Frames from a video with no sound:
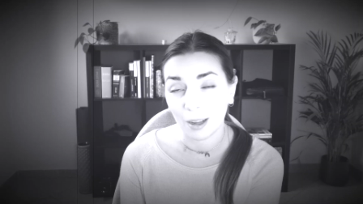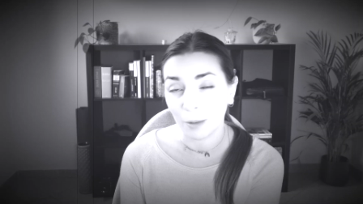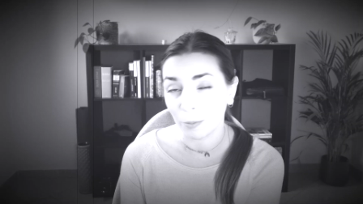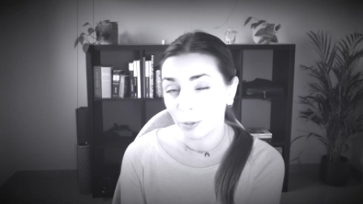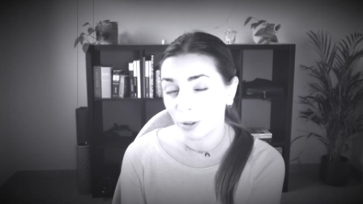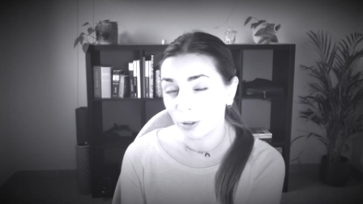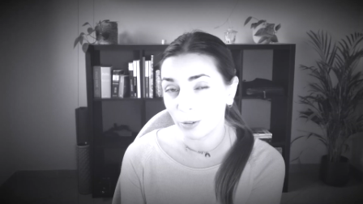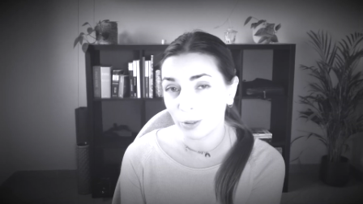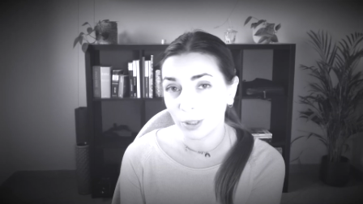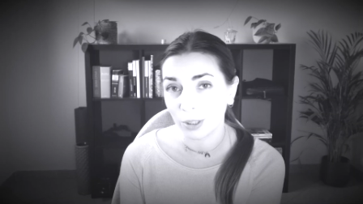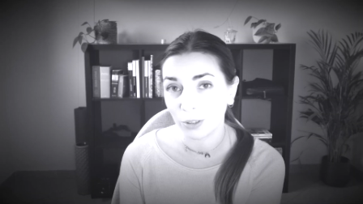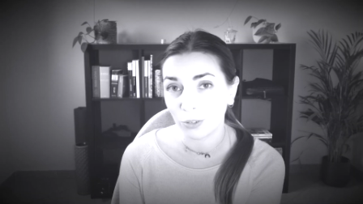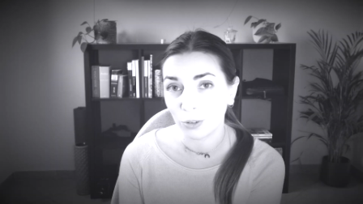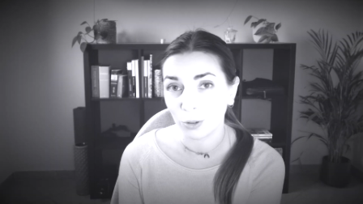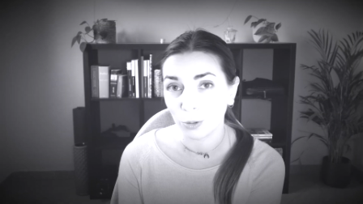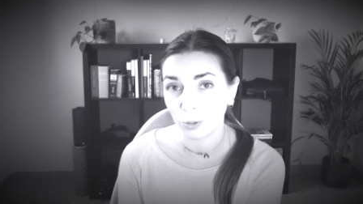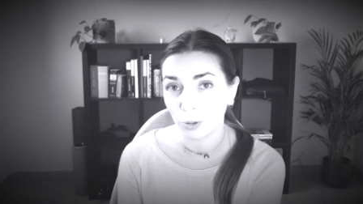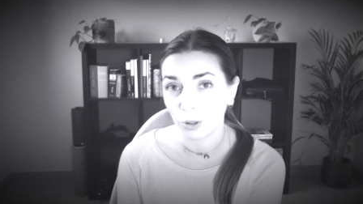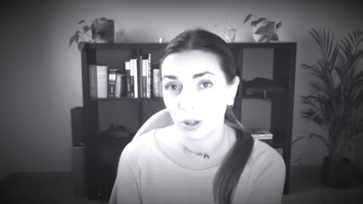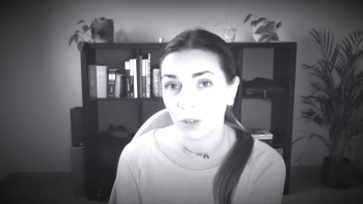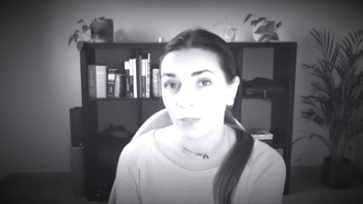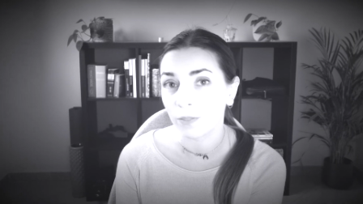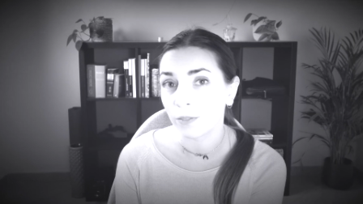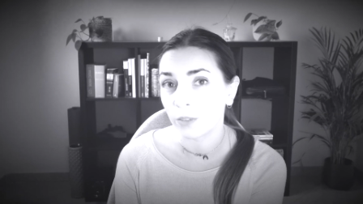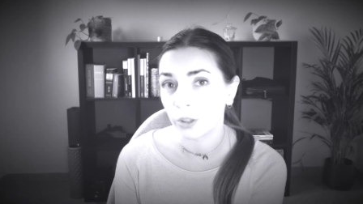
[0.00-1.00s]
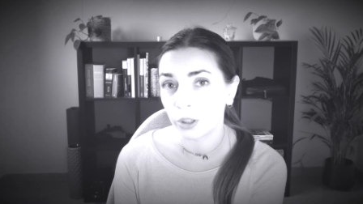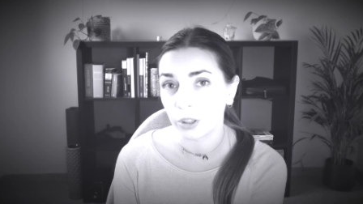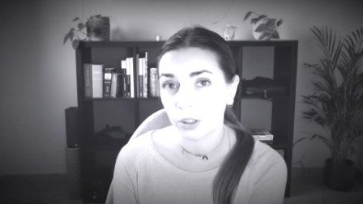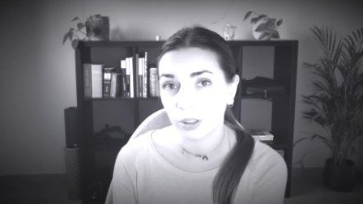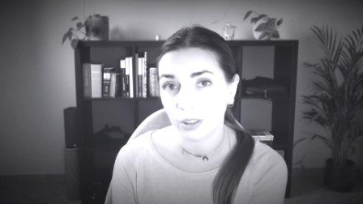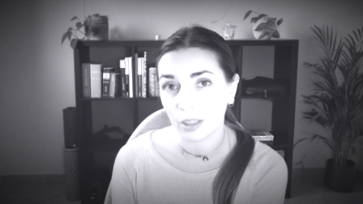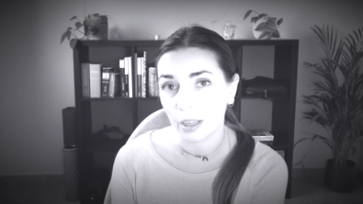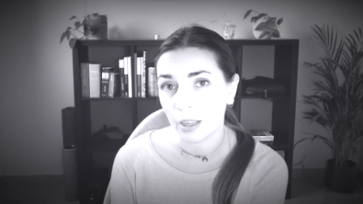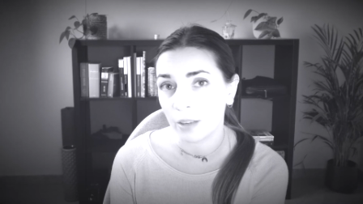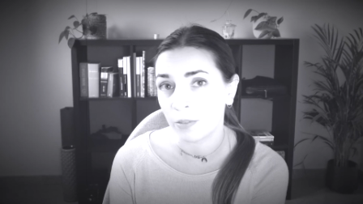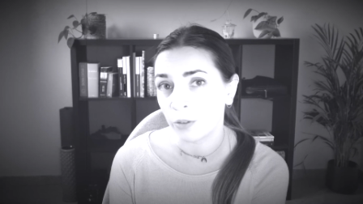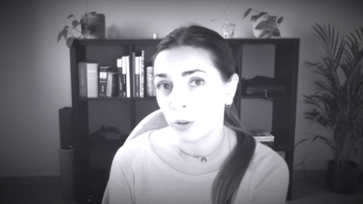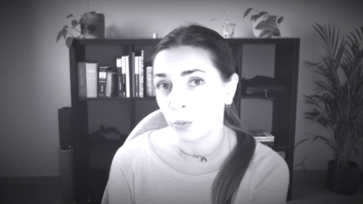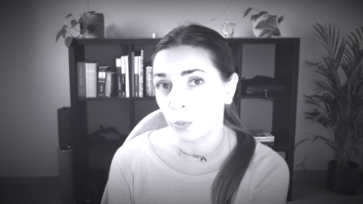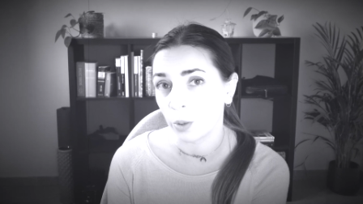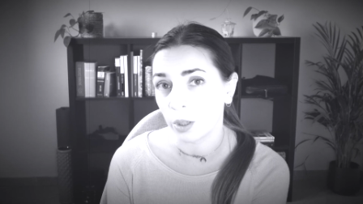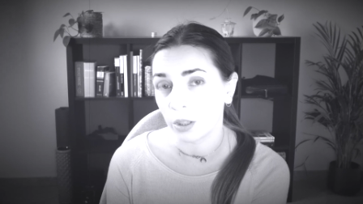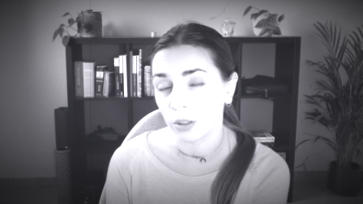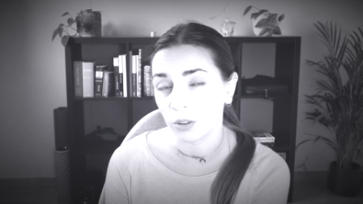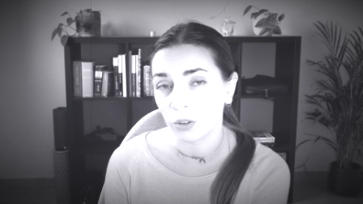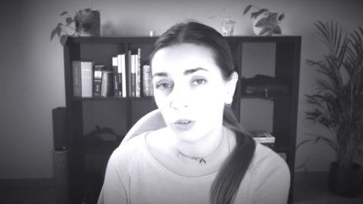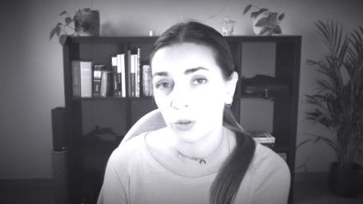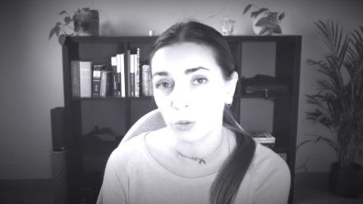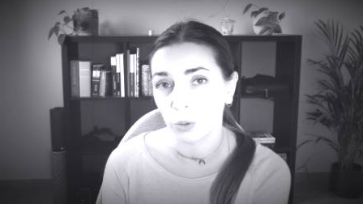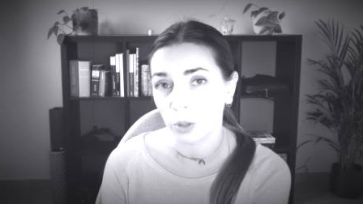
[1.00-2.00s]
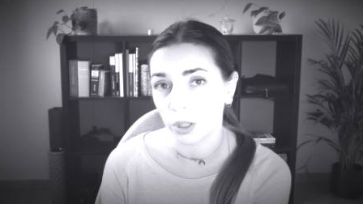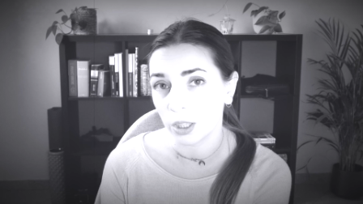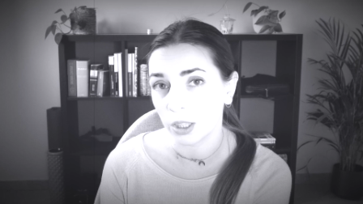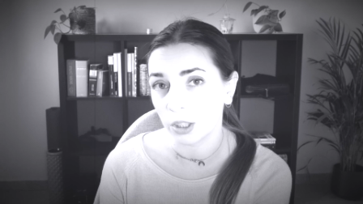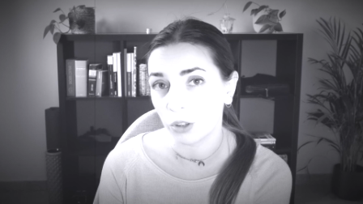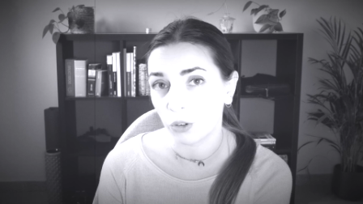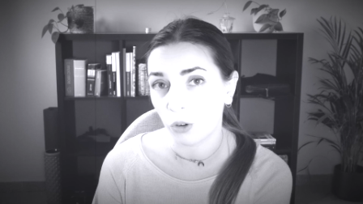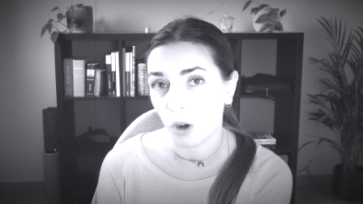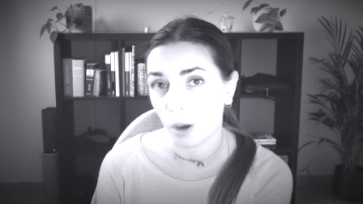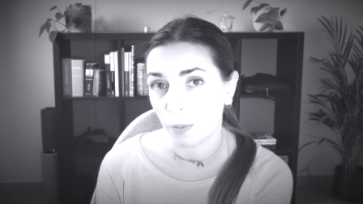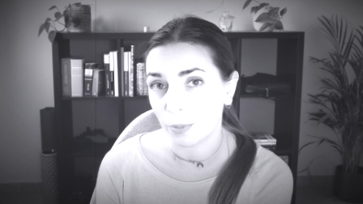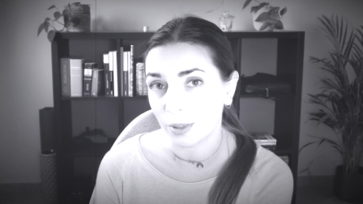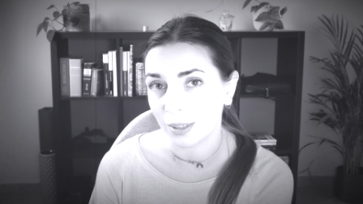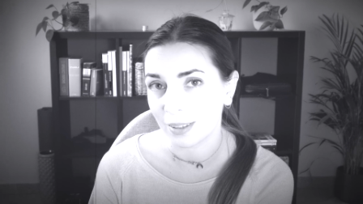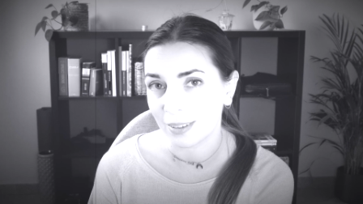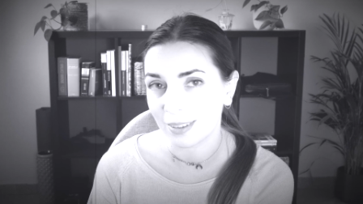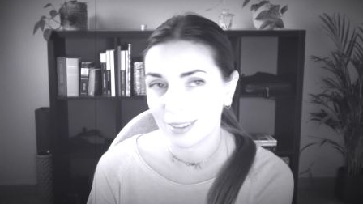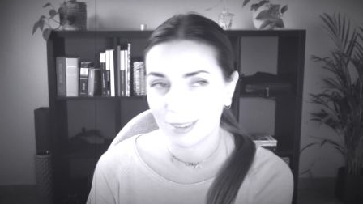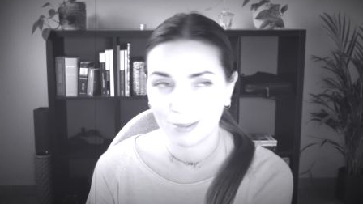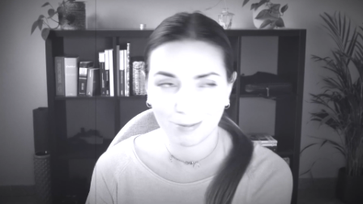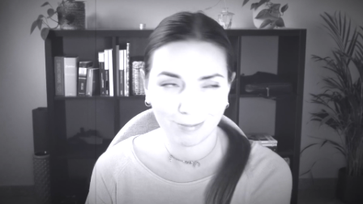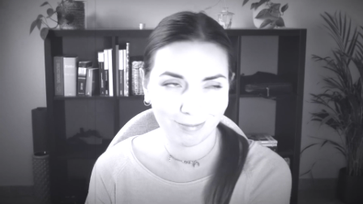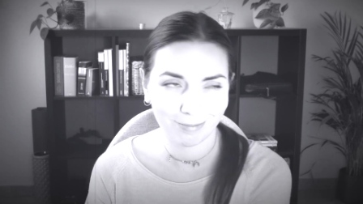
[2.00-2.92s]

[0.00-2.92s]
I'm going to convert everyone to K-dramas.